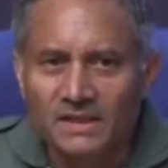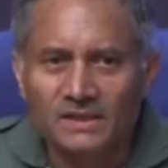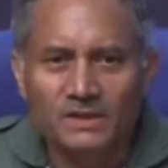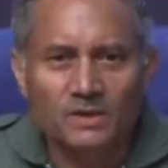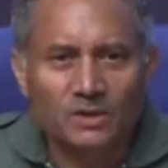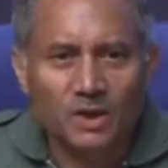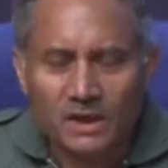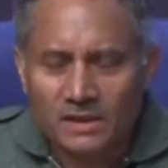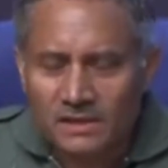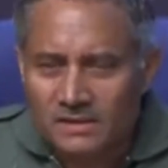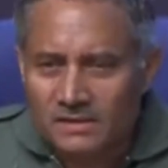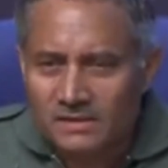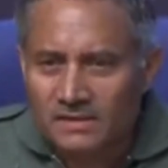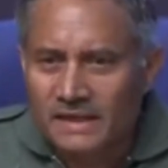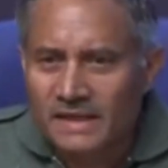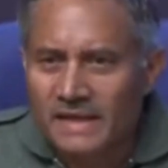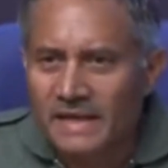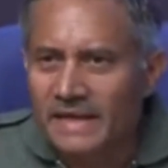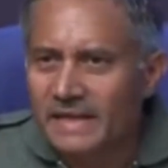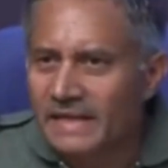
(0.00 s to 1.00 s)
not
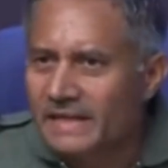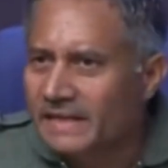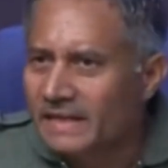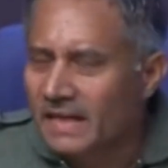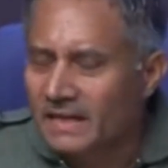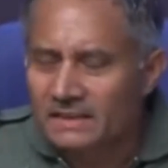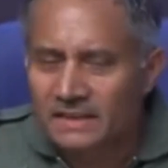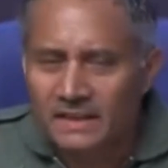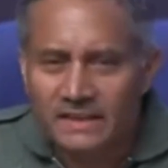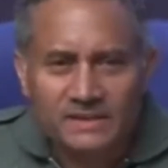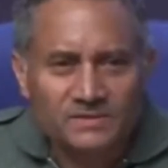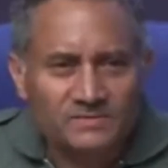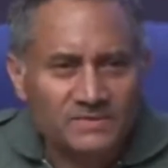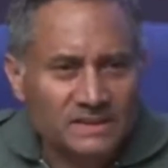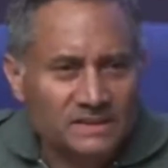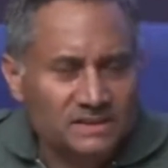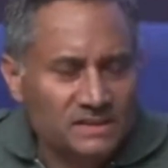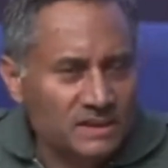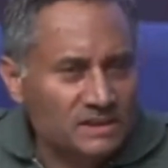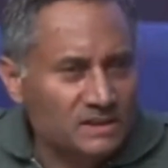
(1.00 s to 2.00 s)
any other
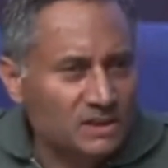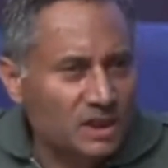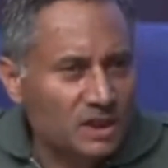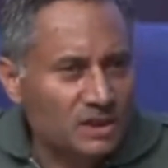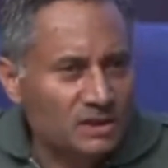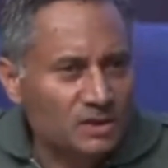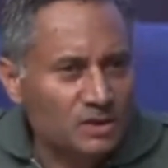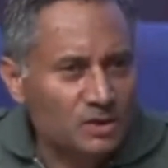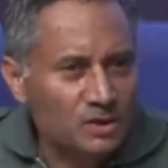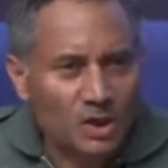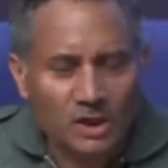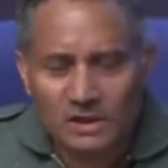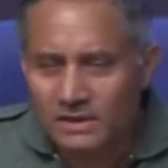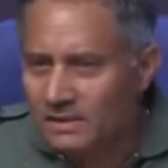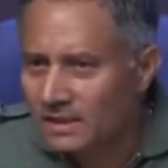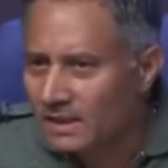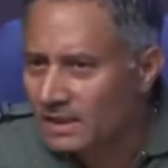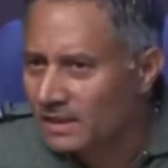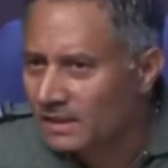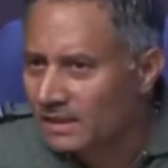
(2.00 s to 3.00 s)
infrastructure, not
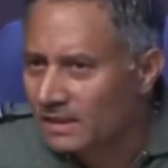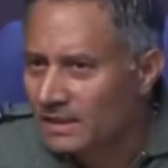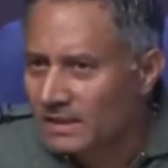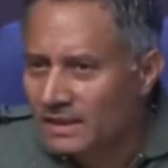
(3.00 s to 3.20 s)
the